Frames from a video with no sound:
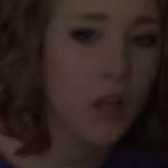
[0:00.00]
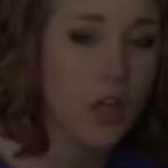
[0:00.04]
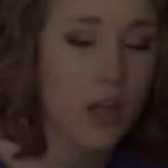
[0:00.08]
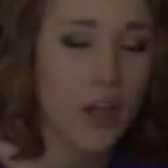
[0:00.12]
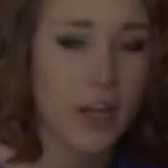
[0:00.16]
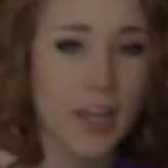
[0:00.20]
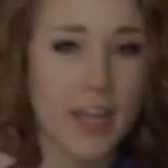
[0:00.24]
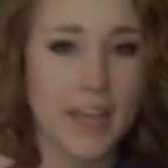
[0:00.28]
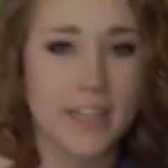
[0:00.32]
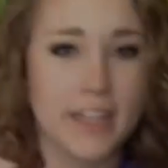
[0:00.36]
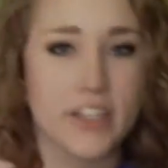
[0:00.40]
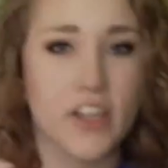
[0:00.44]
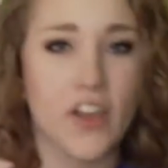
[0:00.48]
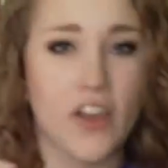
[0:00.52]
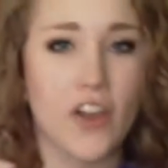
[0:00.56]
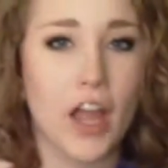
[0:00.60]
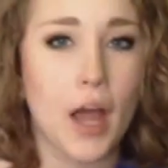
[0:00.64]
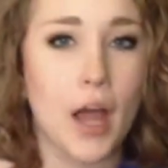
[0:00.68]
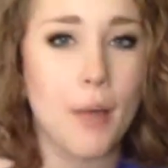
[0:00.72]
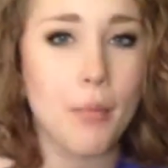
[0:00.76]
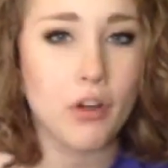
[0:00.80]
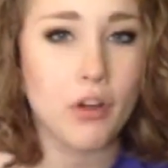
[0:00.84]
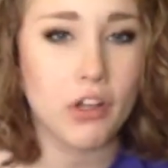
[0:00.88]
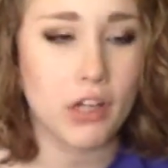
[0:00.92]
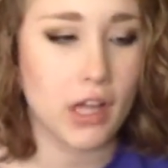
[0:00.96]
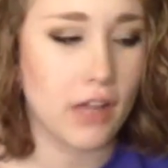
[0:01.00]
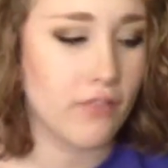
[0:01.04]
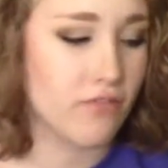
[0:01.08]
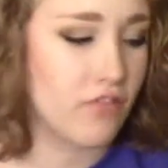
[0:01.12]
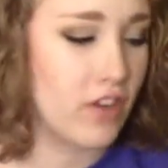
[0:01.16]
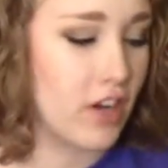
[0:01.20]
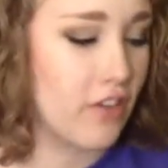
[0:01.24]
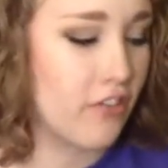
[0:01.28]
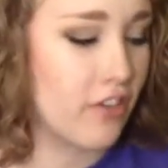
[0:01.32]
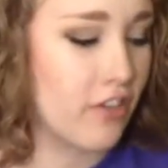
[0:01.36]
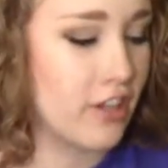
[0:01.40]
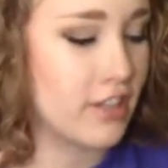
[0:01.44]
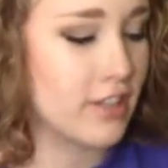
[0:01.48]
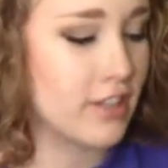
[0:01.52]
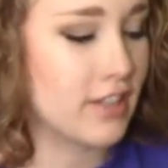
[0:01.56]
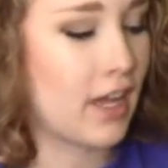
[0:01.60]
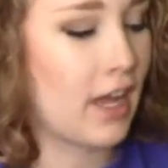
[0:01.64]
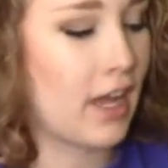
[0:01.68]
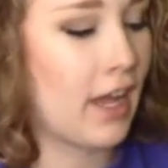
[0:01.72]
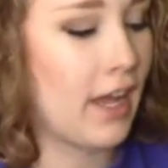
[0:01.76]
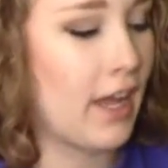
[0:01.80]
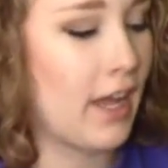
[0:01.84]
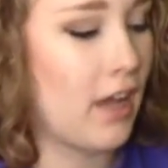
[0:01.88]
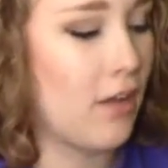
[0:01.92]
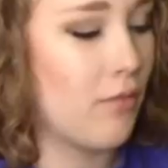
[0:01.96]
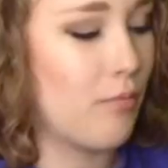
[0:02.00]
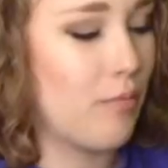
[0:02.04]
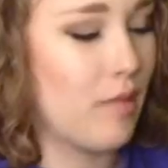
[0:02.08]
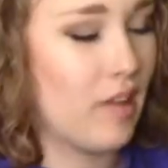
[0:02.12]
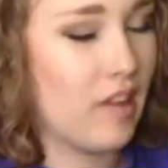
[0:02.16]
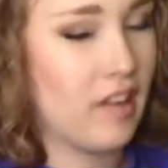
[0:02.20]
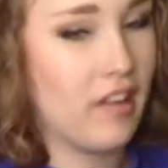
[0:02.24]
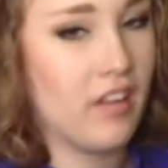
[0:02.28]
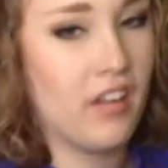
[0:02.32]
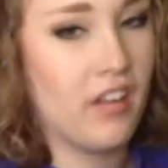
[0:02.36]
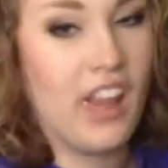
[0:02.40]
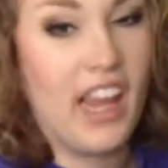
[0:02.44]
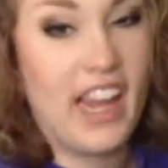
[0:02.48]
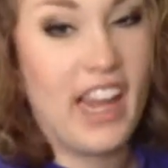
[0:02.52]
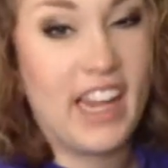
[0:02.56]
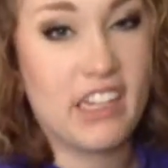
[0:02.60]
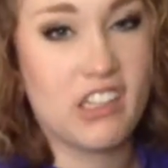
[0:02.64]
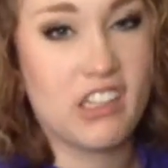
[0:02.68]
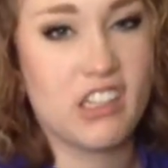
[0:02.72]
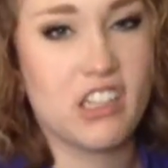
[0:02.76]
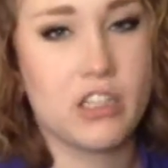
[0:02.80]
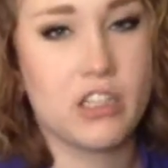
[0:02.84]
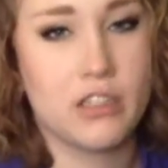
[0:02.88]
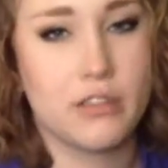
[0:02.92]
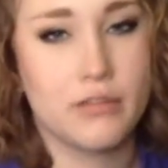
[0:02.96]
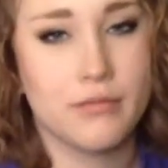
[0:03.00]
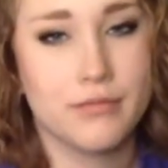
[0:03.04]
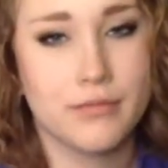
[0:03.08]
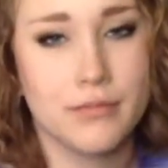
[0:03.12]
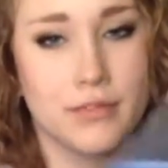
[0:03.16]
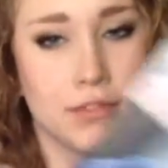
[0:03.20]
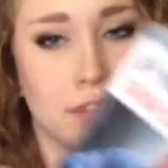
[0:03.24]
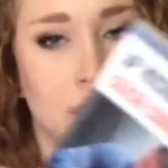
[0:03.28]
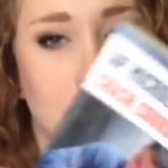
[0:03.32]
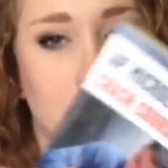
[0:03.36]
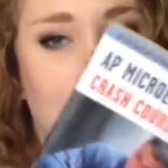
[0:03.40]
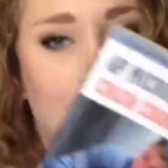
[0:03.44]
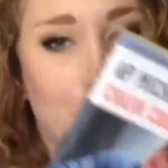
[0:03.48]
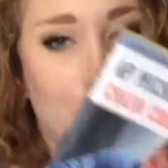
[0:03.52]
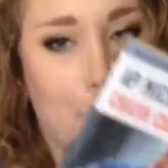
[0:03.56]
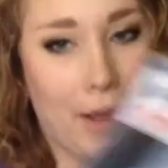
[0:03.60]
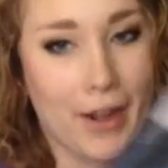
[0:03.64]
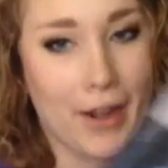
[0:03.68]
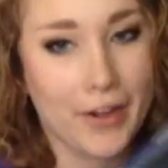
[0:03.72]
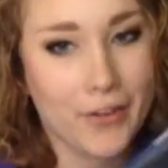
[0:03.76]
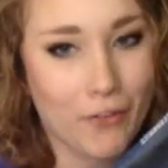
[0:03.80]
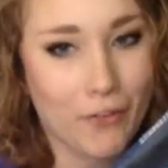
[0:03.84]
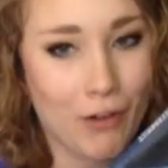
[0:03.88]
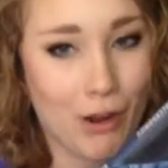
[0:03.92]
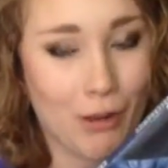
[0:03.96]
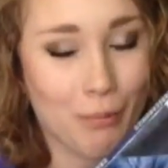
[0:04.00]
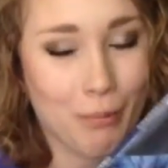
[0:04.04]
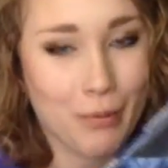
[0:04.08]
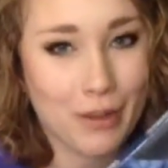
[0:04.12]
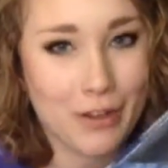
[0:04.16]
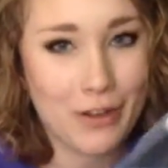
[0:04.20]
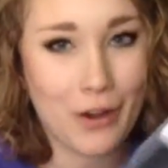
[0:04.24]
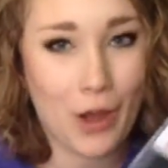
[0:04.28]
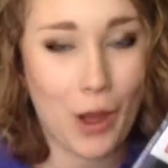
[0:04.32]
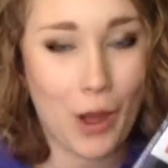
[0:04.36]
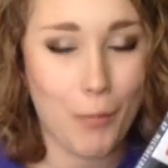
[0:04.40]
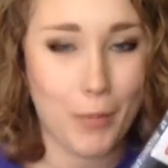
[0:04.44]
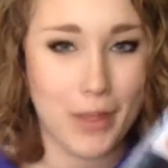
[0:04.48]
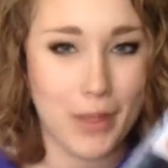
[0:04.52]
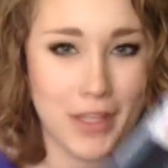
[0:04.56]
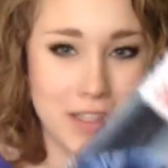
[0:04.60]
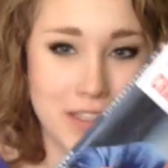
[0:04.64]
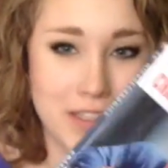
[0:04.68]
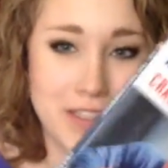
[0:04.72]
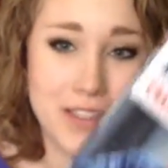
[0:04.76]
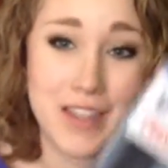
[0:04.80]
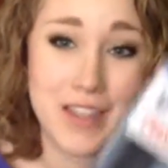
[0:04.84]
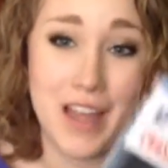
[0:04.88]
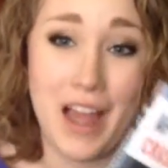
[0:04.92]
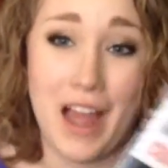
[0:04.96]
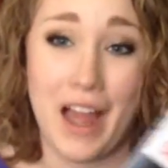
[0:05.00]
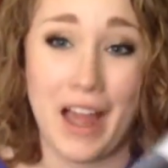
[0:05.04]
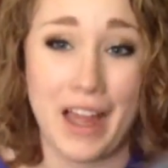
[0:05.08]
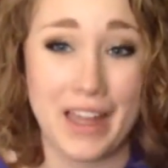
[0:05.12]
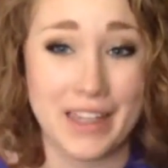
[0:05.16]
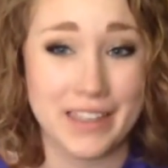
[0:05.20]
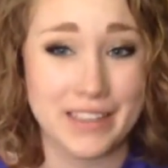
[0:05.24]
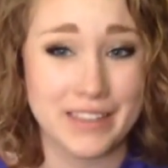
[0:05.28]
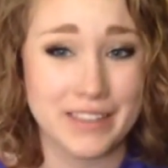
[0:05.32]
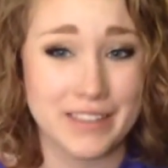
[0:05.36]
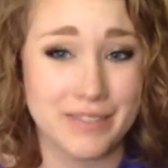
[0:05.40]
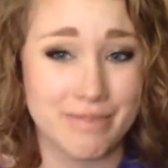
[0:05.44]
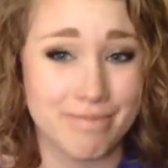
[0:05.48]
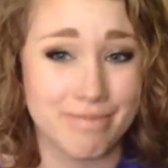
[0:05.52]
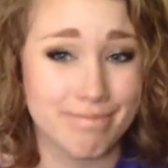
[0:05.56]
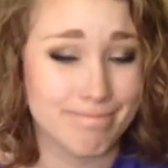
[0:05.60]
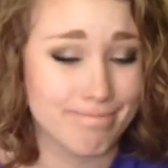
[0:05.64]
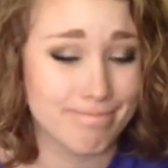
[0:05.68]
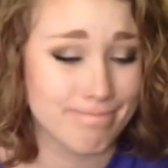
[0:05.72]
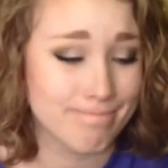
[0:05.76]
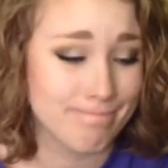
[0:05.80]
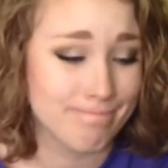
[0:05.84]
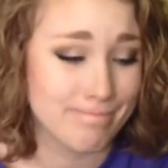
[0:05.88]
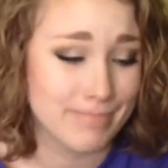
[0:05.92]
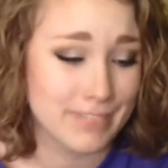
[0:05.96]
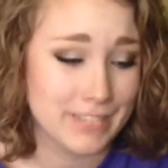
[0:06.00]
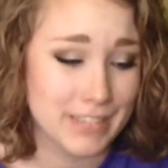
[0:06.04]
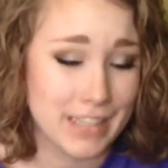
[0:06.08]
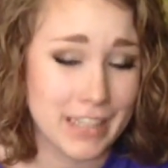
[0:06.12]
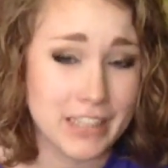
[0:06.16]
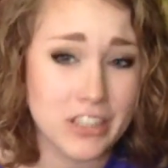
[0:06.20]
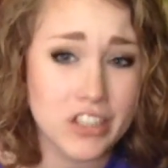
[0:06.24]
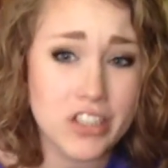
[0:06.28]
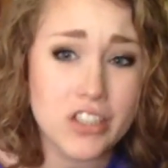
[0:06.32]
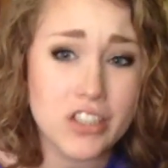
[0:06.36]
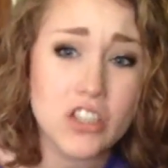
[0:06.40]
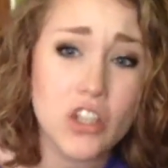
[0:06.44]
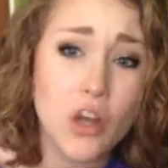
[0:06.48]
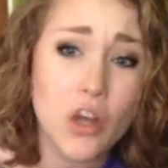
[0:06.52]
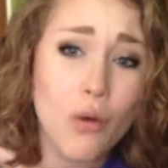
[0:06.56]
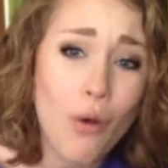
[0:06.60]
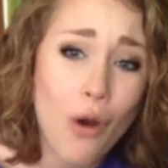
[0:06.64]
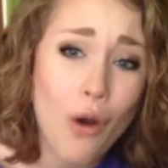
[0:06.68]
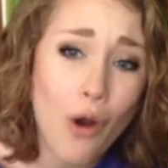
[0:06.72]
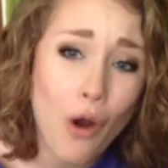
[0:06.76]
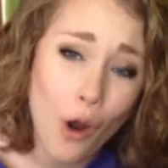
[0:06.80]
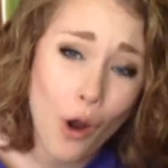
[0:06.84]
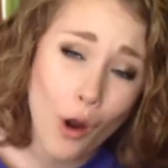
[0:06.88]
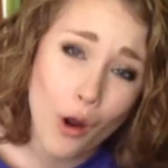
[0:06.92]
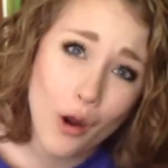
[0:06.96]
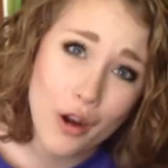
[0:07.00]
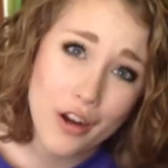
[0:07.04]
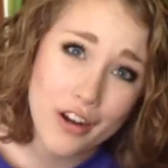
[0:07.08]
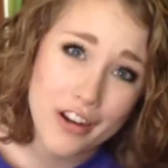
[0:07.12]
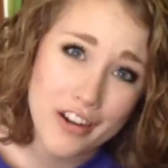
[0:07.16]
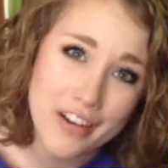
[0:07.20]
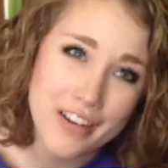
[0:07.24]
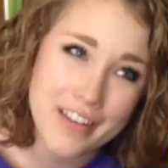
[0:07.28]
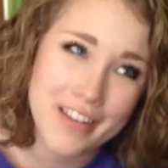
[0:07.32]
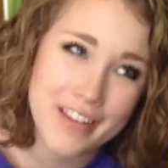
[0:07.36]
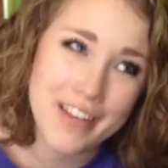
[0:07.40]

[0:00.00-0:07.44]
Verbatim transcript: Okay, so a couple of unfavorites I have been hating. Microeconomics. I it's just so hard.